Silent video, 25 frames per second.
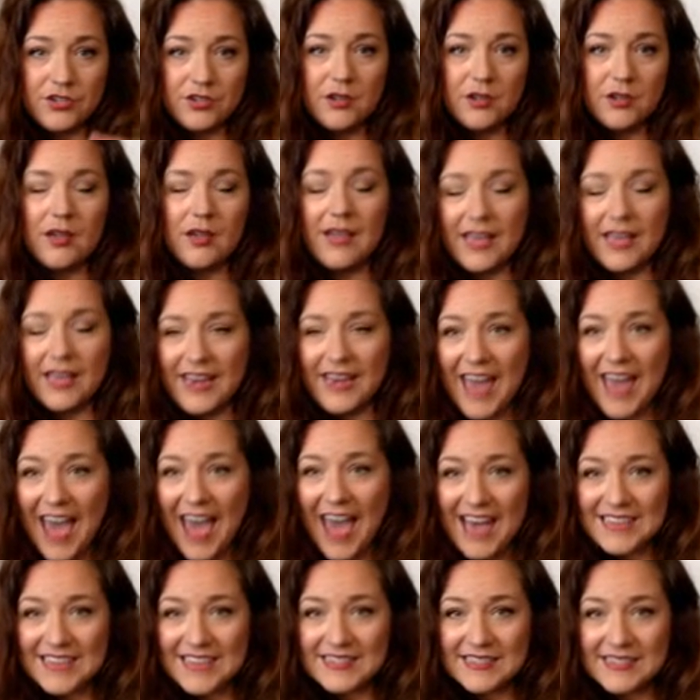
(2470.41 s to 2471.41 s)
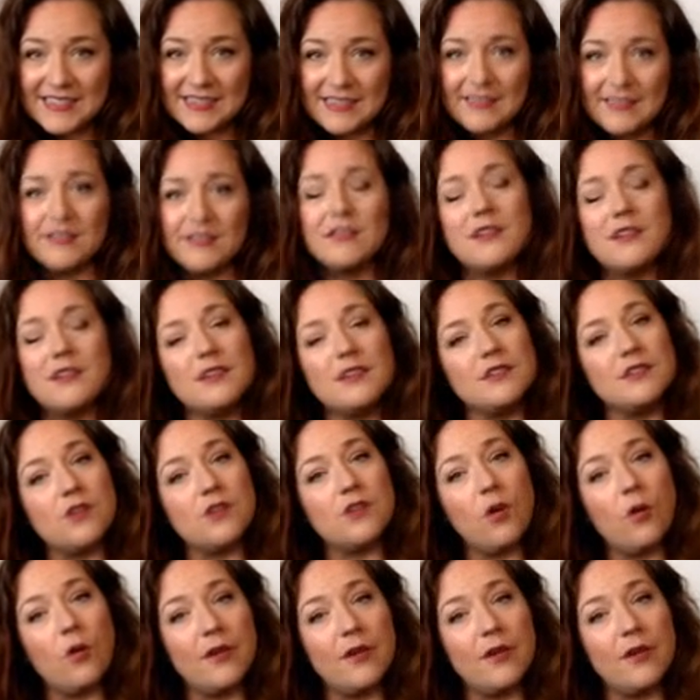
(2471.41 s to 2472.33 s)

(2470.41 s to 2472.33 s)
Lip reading: An acid is always